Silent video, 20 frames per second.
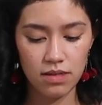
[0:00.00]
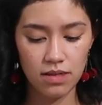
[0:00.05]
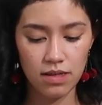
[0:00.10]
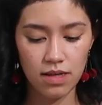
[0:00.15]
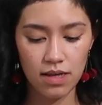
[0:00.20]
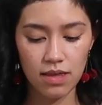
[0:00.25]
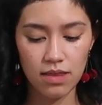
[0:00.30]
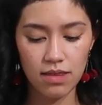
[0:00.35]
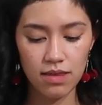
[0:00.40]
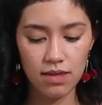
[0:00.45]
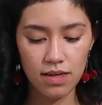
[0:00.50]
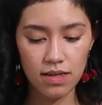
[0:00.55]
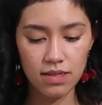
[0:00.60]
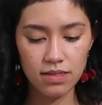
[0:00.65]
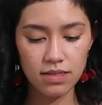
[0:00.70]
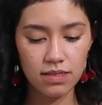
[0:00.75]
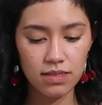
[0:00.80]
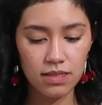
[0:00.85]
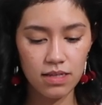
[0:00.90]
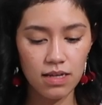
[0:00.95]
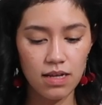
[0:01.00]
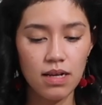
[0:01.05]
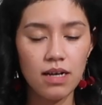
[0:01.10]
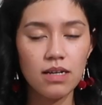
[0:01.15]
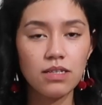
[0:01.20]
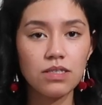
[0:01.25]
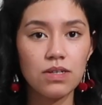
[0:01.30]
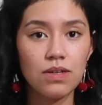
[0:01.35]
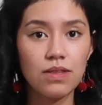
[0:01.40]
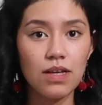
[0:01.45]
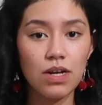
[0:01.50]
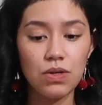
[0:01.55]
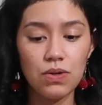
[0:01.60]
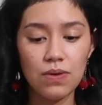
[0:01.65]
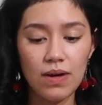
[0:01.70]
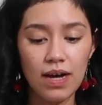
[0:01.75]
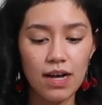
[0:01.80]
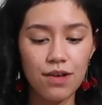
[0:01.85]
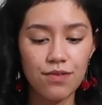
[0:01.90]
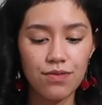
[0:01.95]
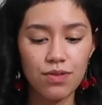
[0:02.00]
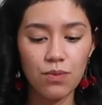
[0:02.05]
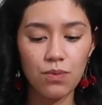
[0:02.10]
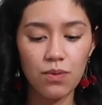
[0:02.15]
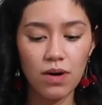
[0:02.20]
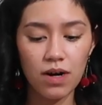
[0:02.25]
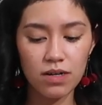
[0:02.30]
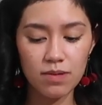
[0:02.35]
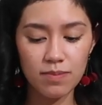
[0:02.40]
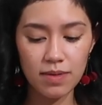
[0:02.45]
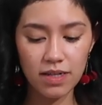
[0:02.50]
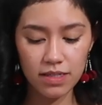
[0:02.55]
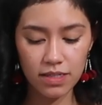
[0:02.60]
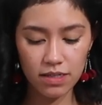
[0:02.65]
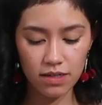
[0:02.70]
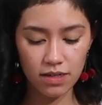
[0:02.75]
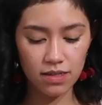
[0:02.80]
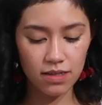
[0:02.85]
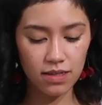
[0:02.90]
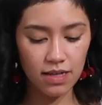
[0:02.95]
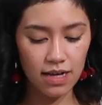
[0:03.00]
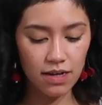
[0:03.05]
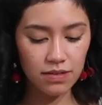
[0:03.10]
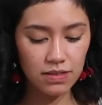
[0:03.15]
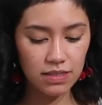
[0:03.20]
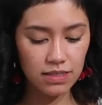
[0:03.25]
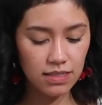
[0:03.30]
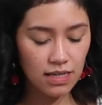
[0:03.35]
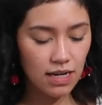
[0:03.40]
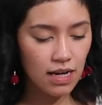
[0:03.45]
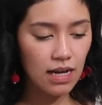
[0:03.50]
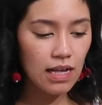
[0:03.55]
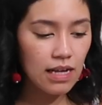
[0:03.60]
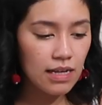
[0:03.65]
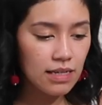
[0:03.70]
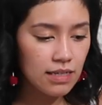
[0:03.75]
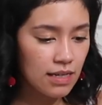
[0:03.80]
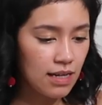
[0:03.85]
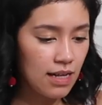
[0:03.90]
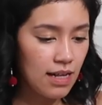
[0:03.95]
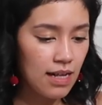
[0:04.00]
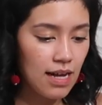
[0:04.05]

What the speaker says: like this, so that you have the watermelon on the outside,